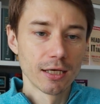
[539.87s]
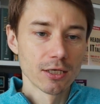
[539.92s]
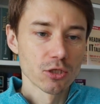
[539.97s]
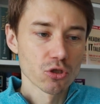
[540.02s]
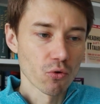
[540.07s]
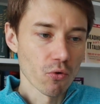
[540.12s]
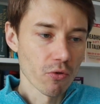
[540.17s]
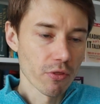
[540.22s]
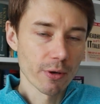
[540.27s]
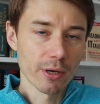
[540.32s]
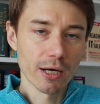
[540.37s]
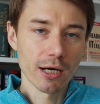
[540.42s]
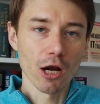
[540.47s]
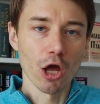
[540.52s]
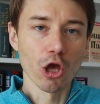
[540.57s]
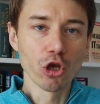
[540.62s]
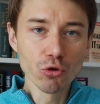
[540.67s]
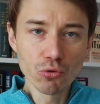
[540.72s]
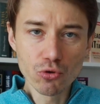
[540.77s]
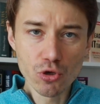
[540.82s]
So there are
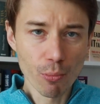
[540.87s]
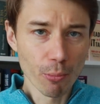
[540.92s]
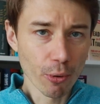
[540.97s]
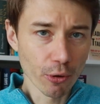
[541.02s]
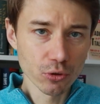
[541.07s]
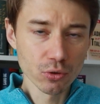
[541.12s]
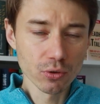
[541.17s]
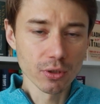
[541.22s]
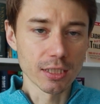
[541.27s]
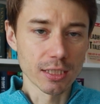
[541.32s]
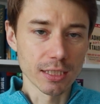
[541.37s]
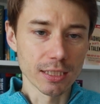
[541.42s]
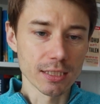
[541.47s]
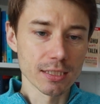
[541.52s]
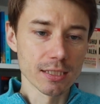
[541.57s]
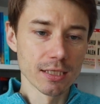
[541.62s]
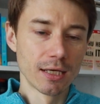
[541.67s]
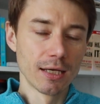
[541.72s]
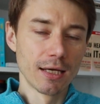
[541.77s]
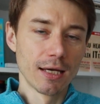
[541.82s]
huge
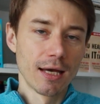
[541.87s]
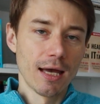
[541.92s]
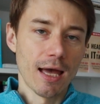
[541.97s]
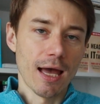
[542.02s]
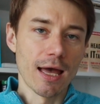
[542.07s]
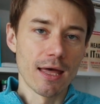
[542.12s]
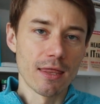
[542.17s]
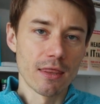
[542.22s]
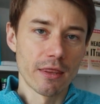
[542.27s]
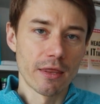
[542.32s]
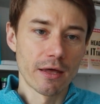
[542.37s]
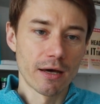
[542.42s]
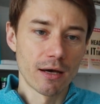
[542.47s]
opportunities. And